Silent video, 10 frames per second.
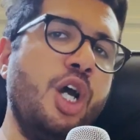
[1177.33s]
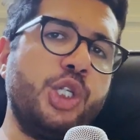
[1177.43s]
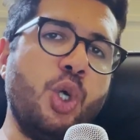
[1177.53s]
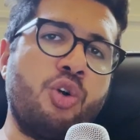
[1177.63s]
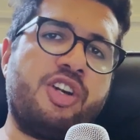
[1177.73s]

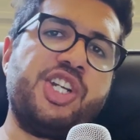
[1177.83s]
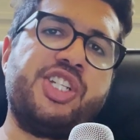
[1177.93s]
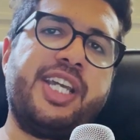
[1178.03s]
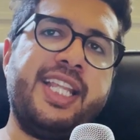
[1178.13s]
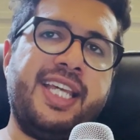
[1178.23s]
Don't rush
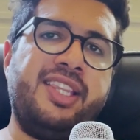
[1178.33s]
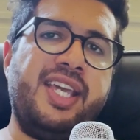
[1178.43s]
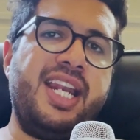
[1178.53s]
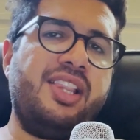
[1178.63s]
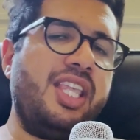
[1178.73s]
to get into
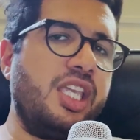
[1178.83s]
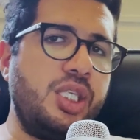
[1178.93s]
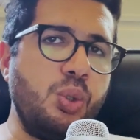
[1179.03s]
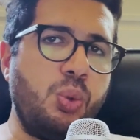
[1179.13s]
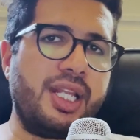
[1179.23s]
anything.
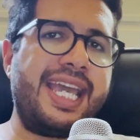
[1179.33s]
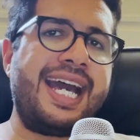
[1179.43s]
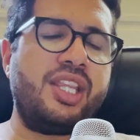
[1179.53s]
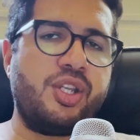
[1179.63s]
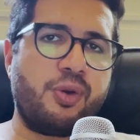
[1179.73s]
You will
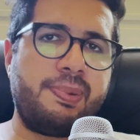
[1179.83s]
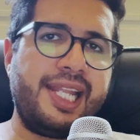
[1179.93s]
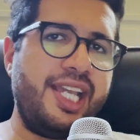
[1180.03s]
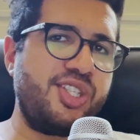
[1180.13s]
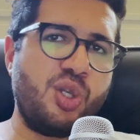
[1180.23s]
get your
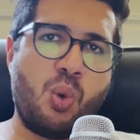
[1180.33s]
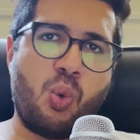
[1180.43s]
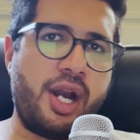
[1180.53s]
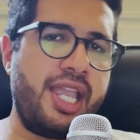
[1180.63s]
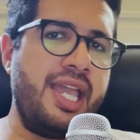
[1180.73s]
plays, don't
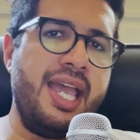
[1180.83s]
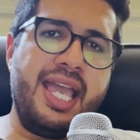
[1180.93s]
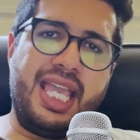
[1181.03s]
worry.